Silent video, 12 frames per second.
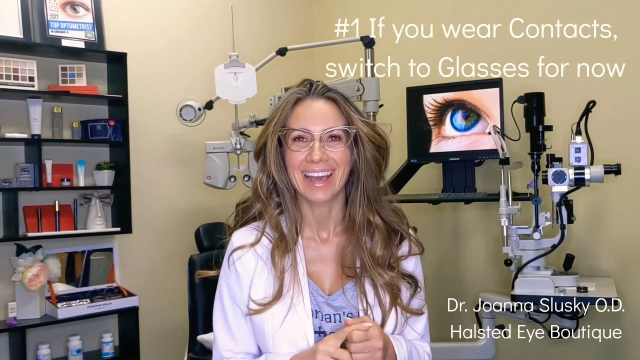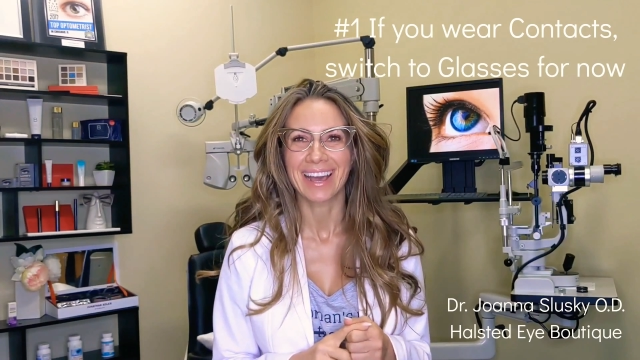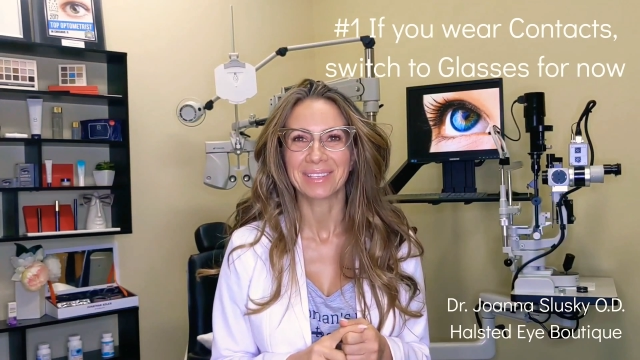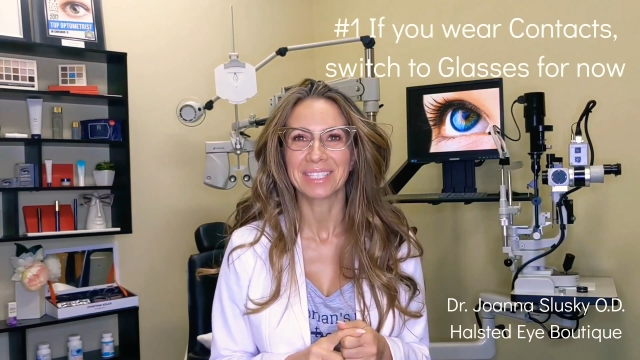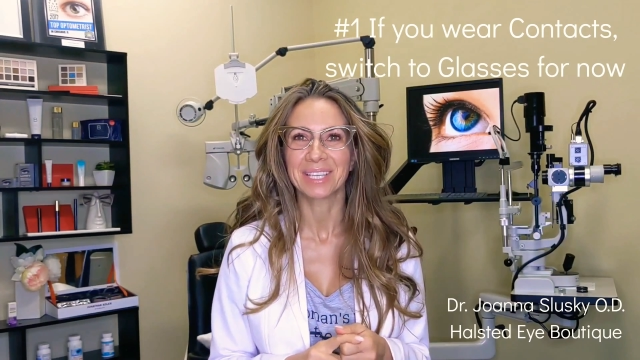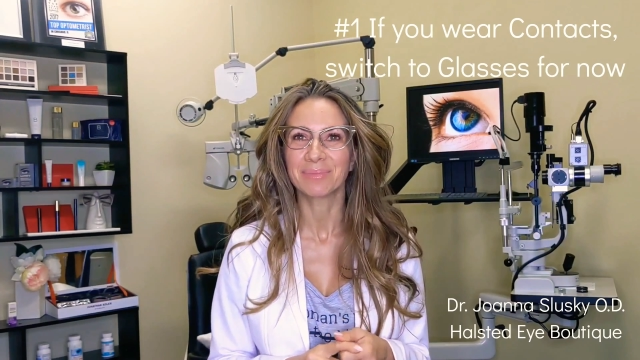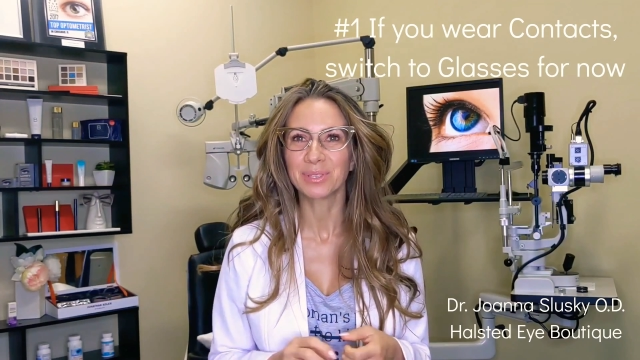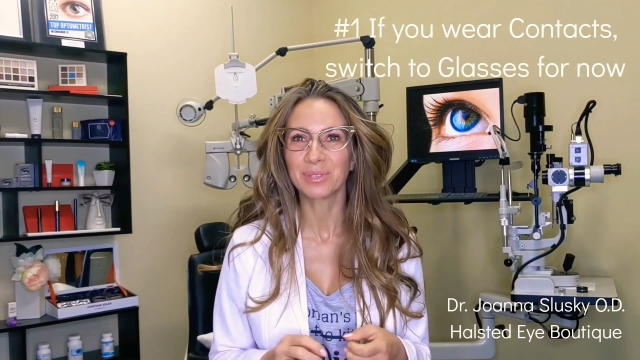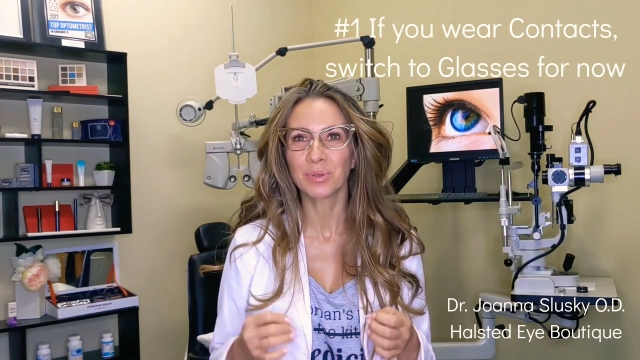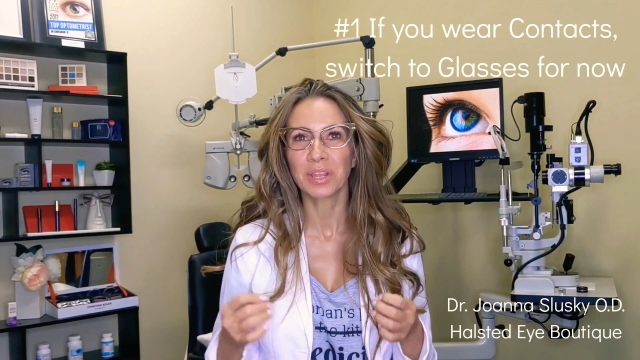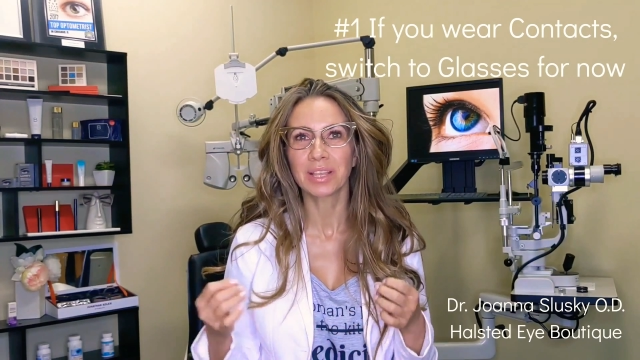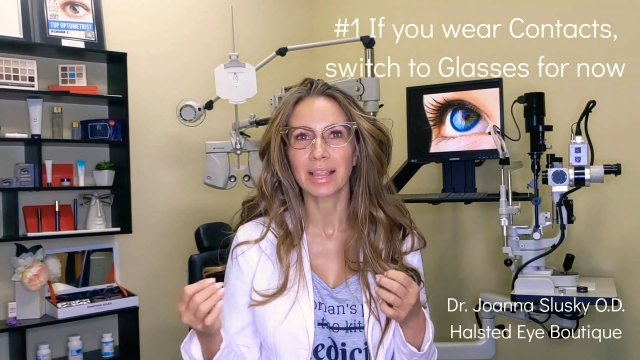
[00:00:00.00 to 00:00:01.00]
Uh,
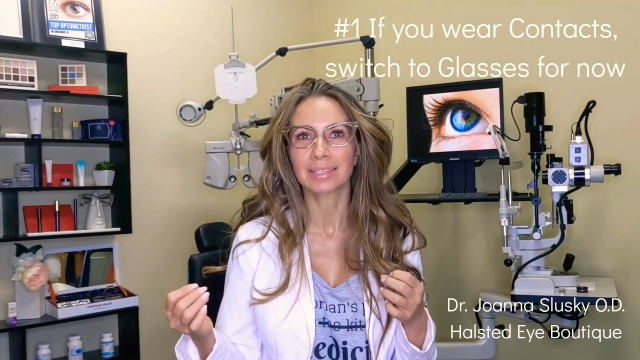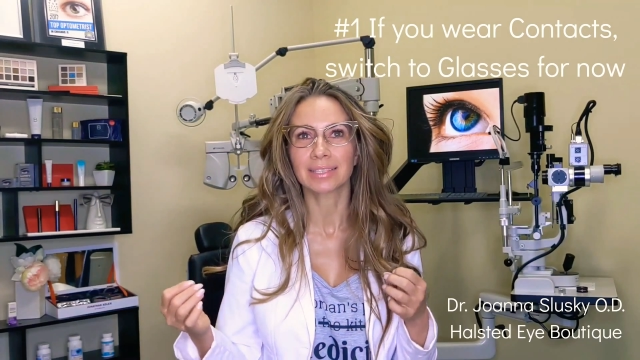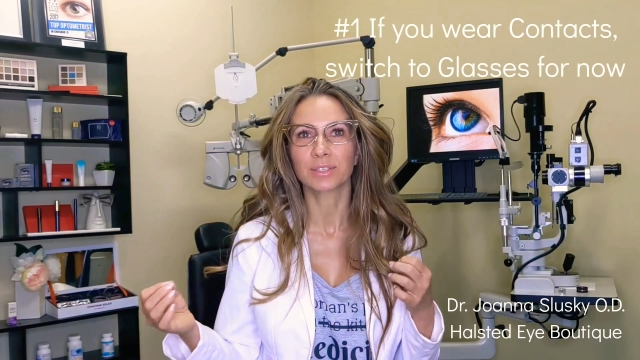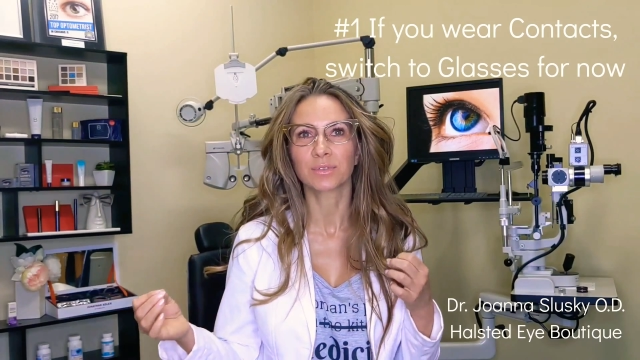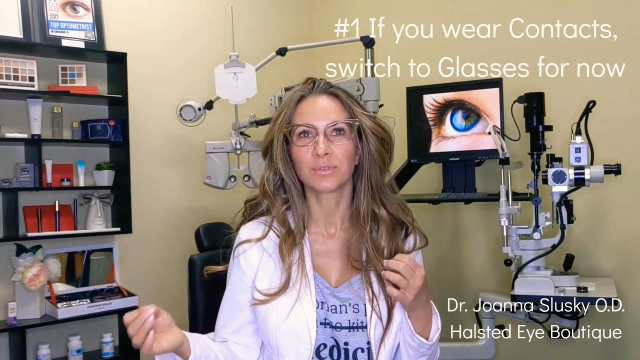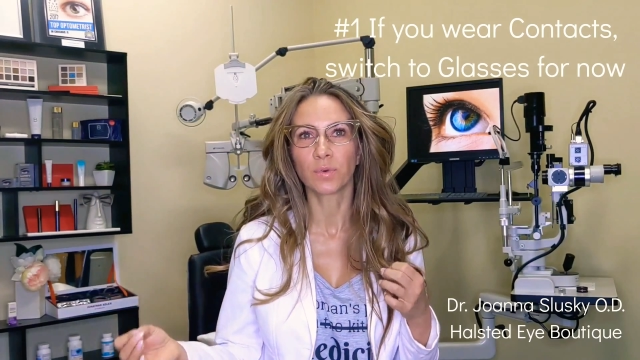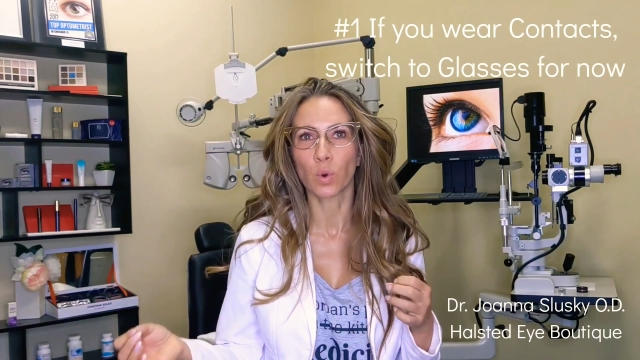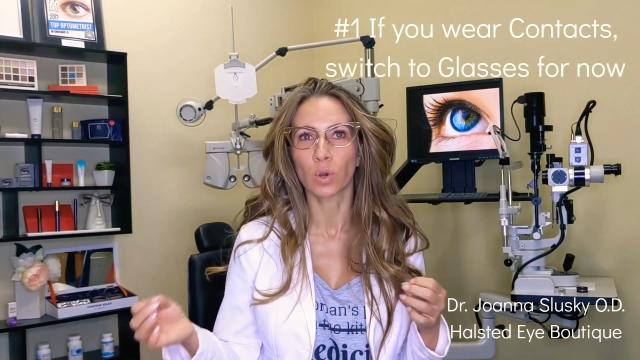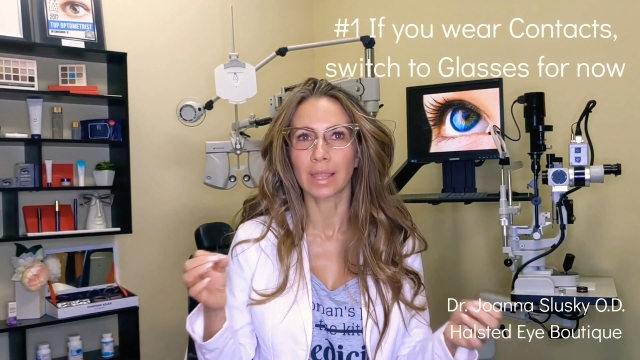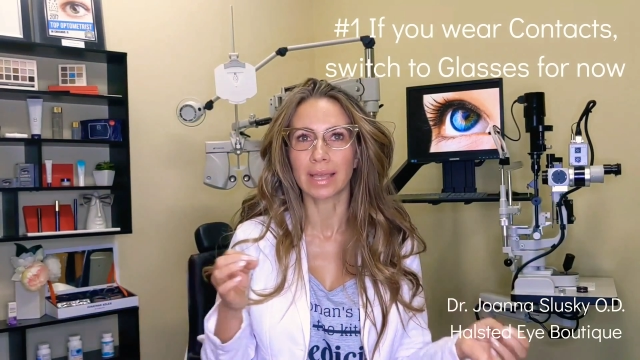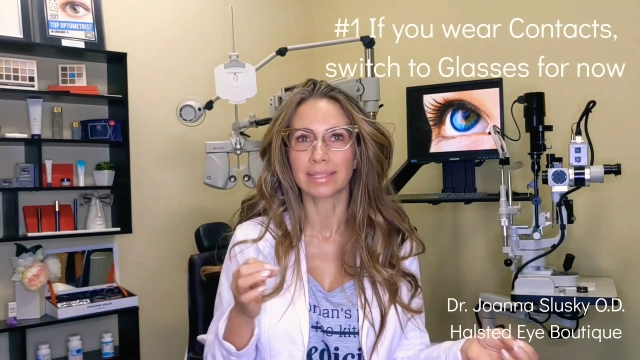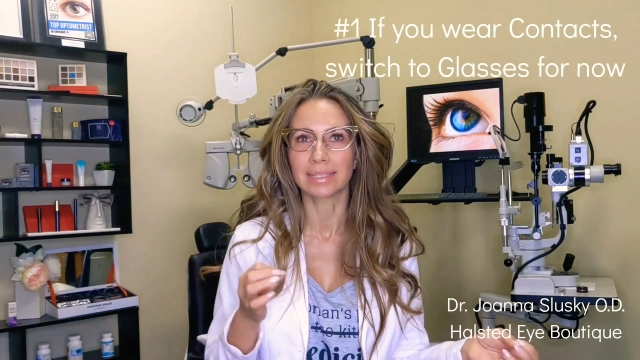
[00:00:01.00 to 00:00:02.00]
substituting glasses
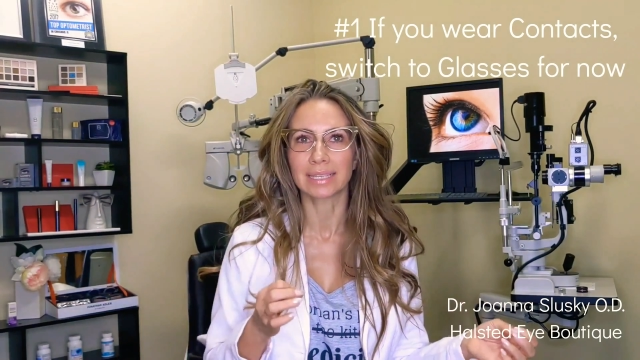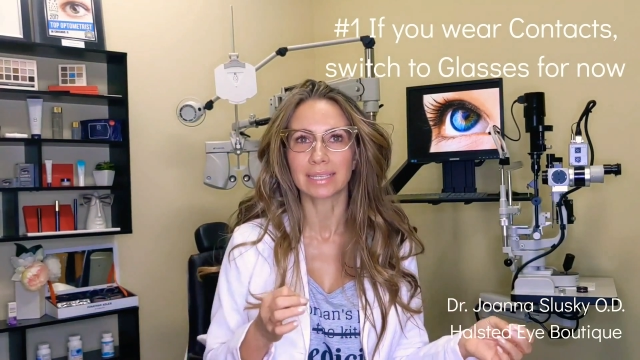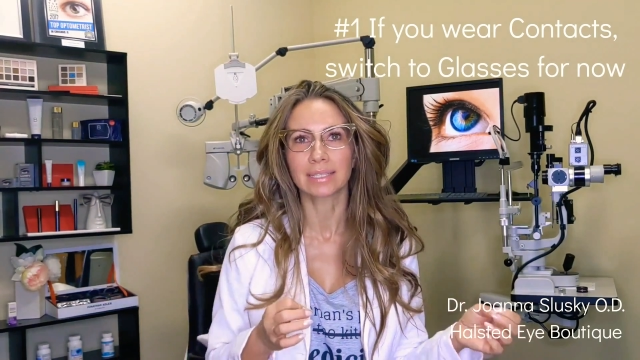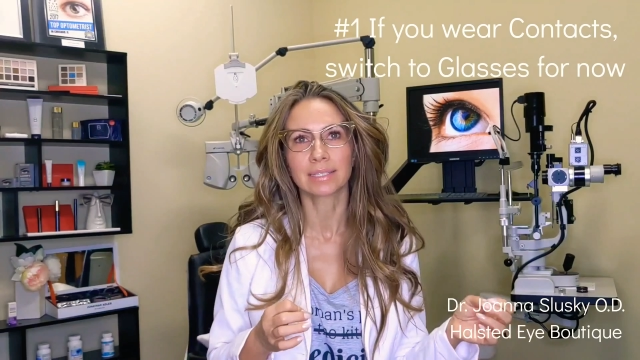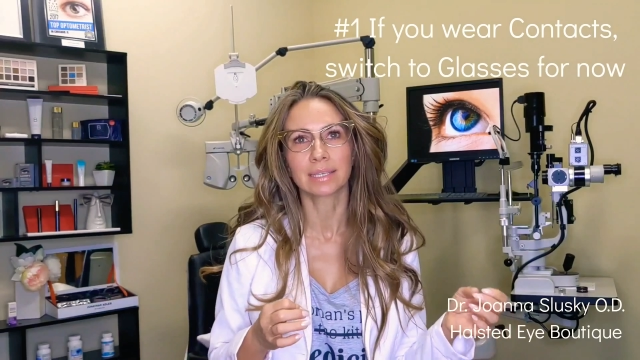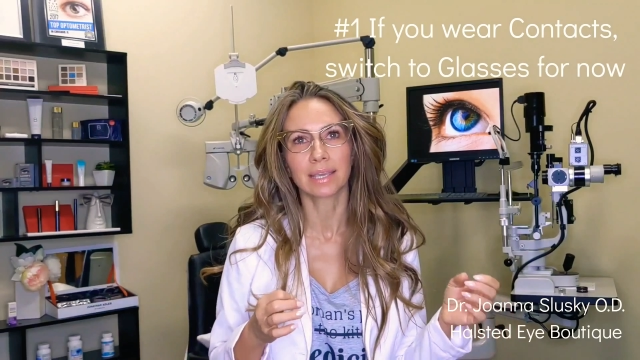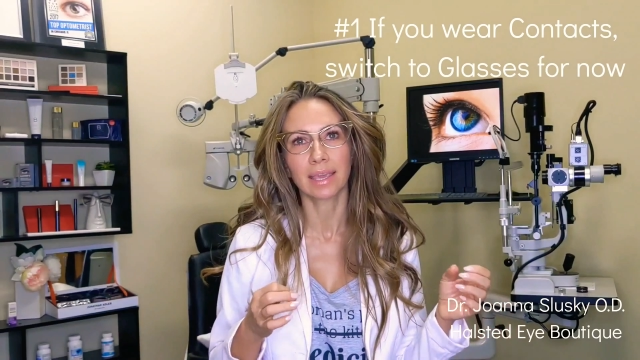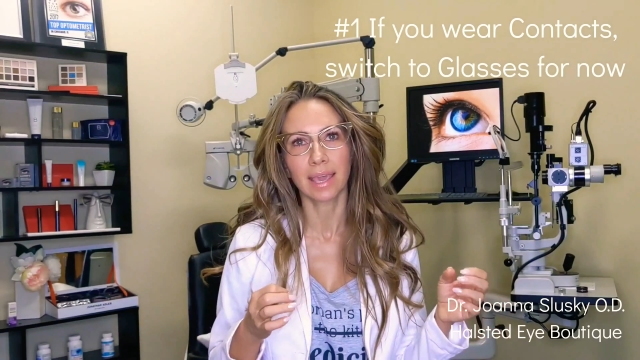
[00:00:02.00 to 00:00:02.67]
for lenses